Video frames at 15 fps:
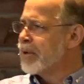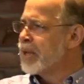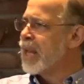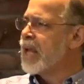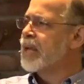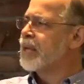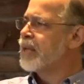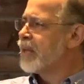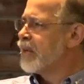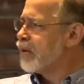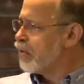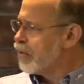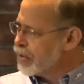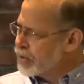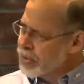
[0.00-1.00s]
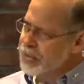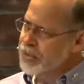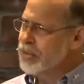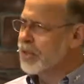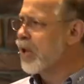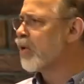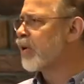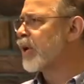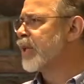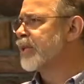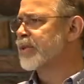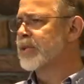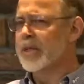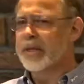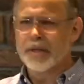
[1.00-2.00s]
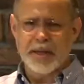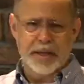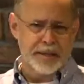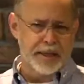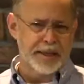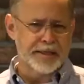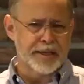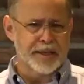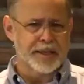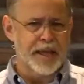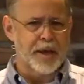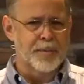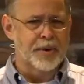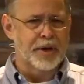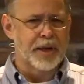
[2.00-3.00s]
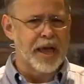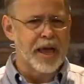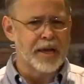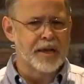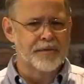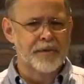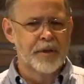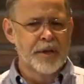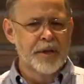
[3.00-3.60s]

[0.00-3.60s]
We like you know Christian slogans and and things like that, but a lack of